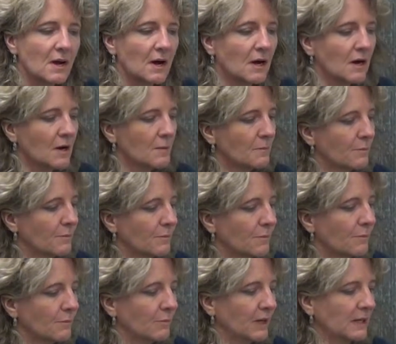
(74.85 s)
Um,
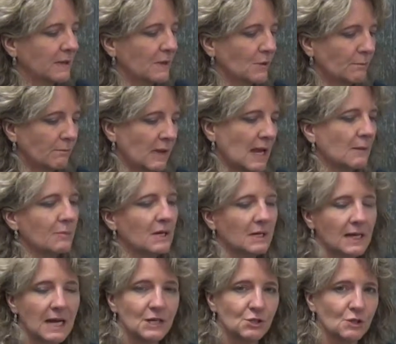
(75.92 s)
but there may be
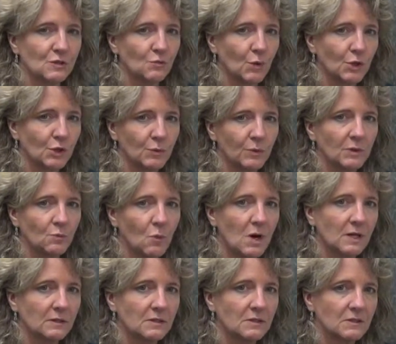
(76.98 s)
occasions where you would
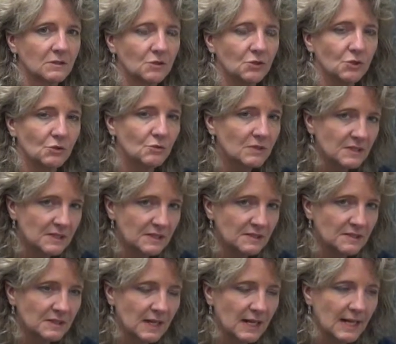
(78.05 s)
want to use
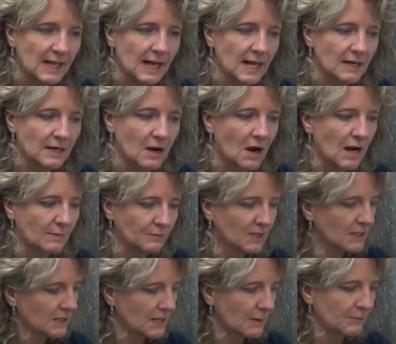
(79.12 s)
this and I'm
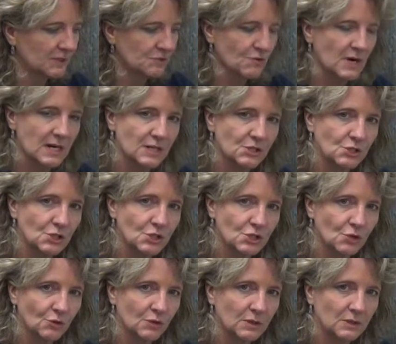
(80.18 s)
going to demonstrate it and just
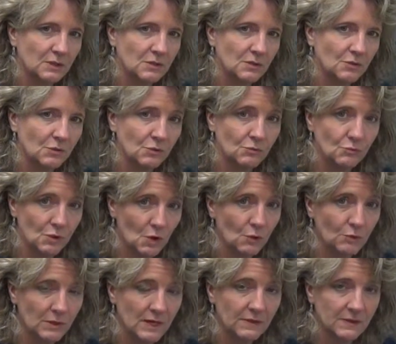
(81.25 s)
show it so you
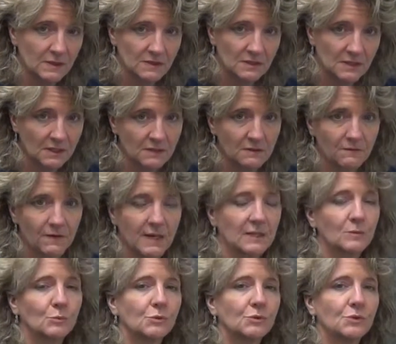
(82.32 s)
know that this is
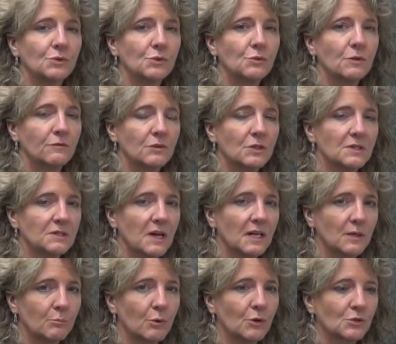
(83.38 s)
available to you if you
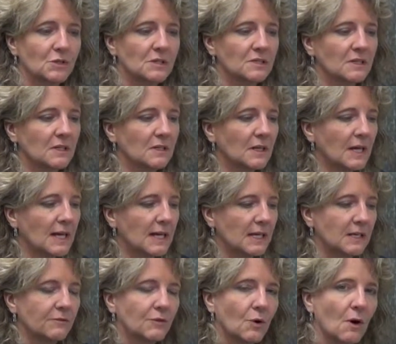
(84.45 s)
decide to purchase it.
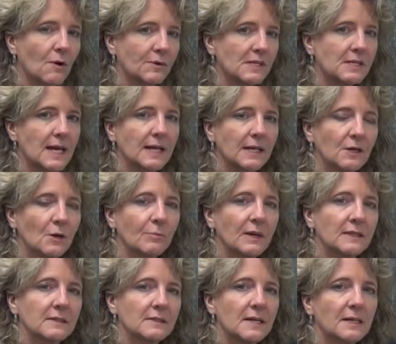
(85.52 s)
If you're already taking our
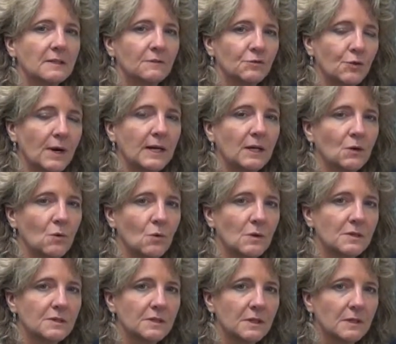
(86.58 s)
pet detective training
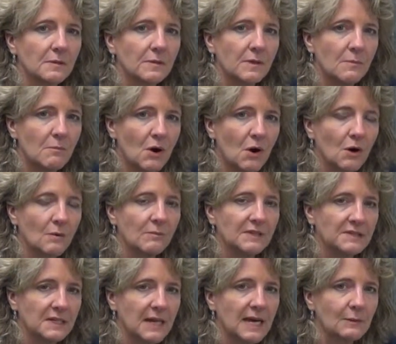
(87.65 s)
course, the, the MAR
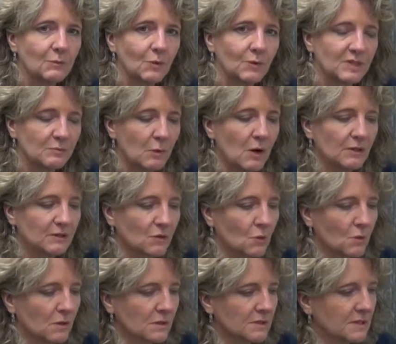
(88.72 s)
missing animal response
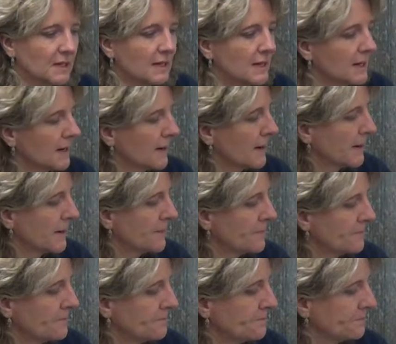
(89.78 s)
course,
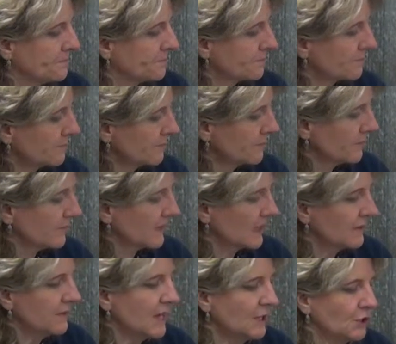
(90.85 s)
um,
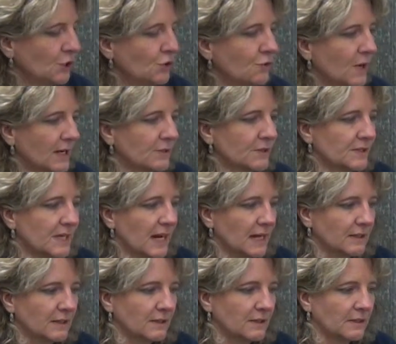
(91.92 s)
then you
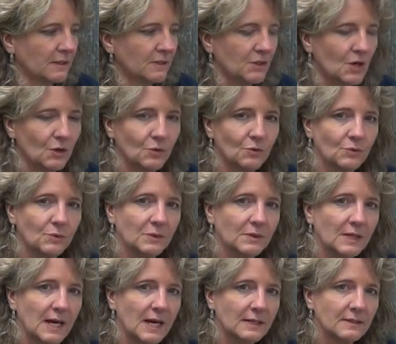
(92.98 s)
understand and know
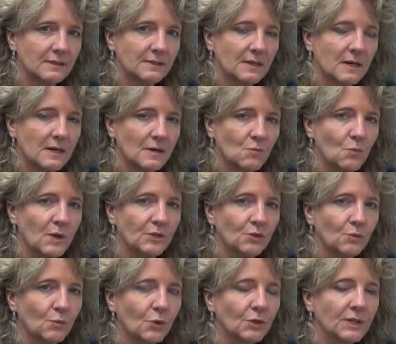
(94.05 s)
that um, when
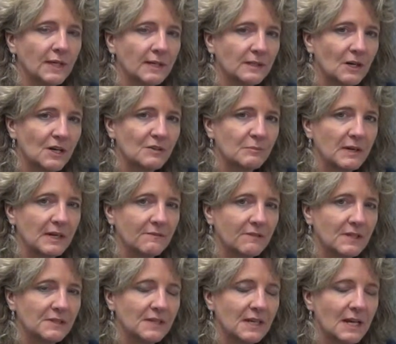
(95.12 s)
you're working a lost pet
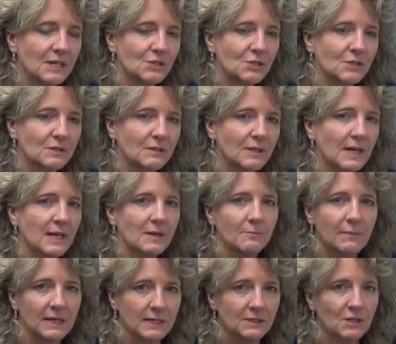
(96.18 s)
investigation,
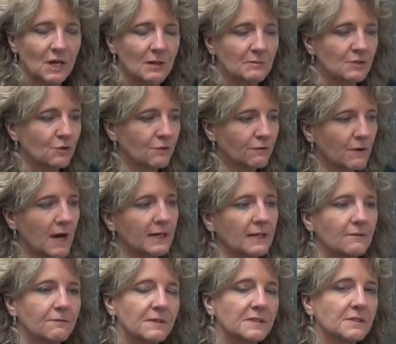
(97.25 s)
many times you're
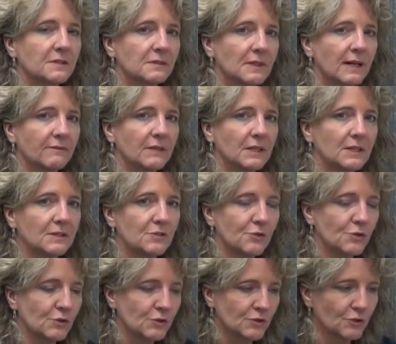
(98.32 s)
finding physical evidence
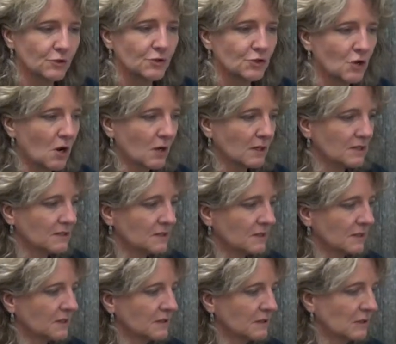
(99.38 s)
or your search dog is,
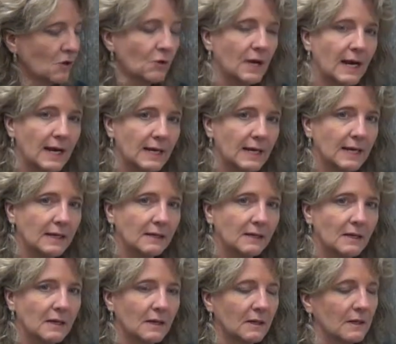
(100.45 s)
is locating
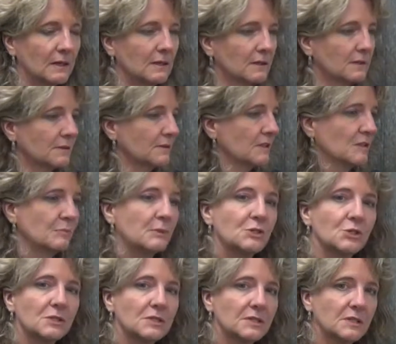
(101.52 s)
uh,
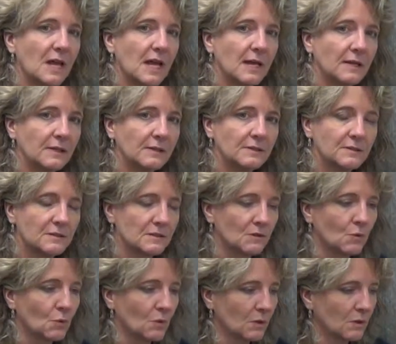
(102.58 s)
suspicious stains
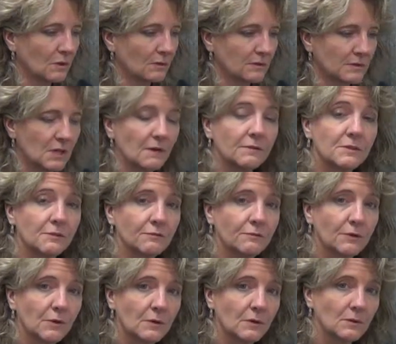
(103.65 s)
or tufts of
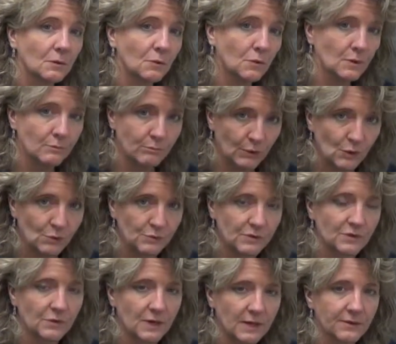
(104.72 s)
fur or
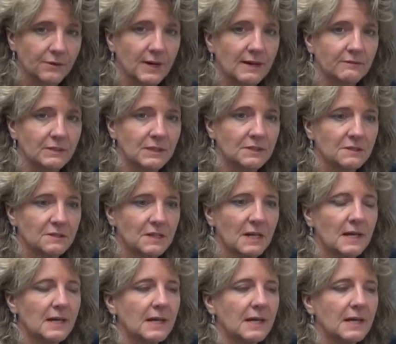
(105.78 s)
bones or other evidence.